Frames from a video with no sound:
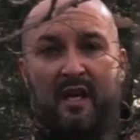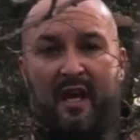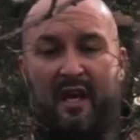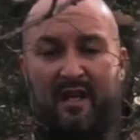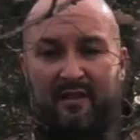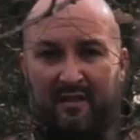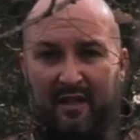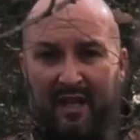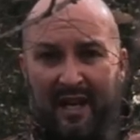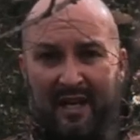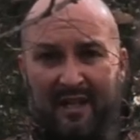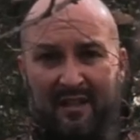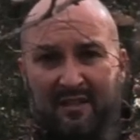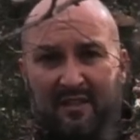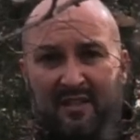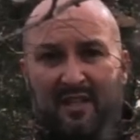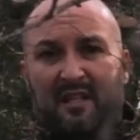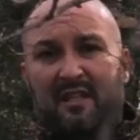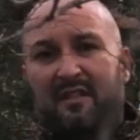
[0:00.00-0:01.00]
as like a
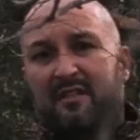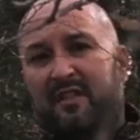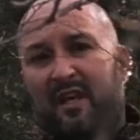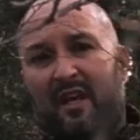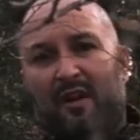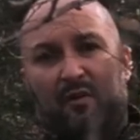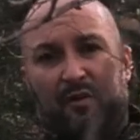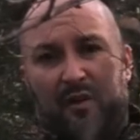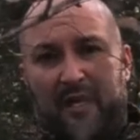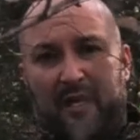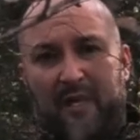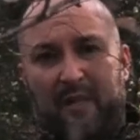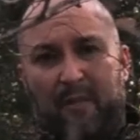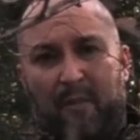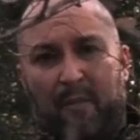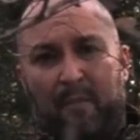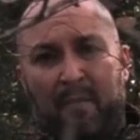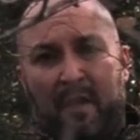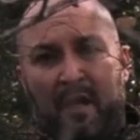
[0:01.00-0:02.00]
city set on a
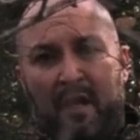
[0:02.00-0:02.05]
hill,